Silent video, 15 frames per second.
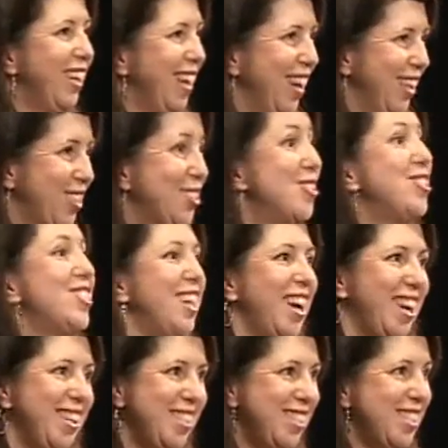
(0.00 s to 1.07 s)

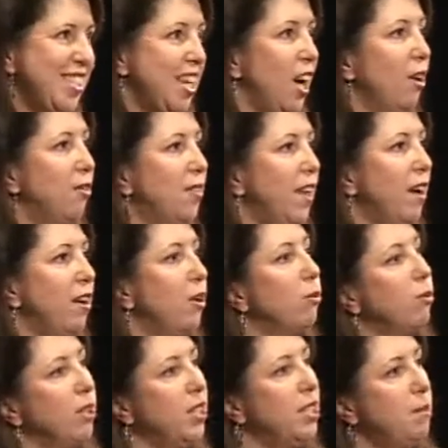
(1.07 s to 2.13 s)
exercises out there. It
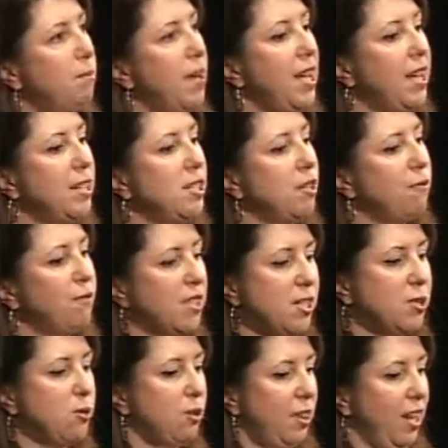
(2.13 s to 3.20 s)
really depends.
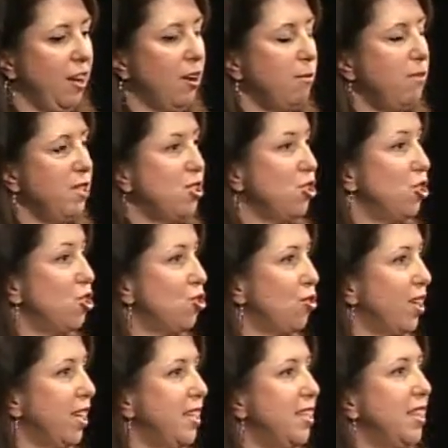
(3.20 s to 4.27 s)
Physical therapists are
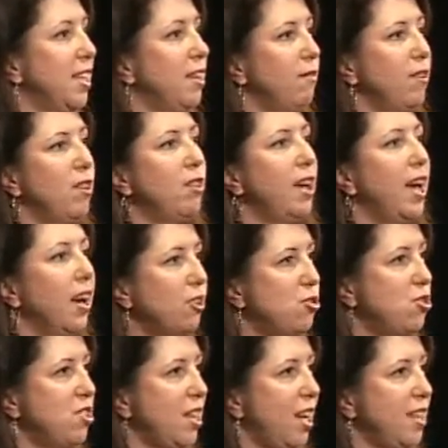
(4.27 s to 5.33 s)
trained to give you the
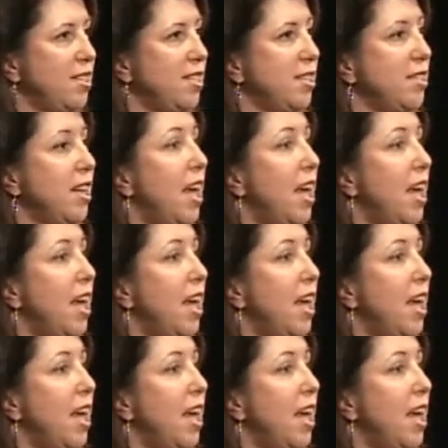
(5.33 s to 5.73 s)
exercises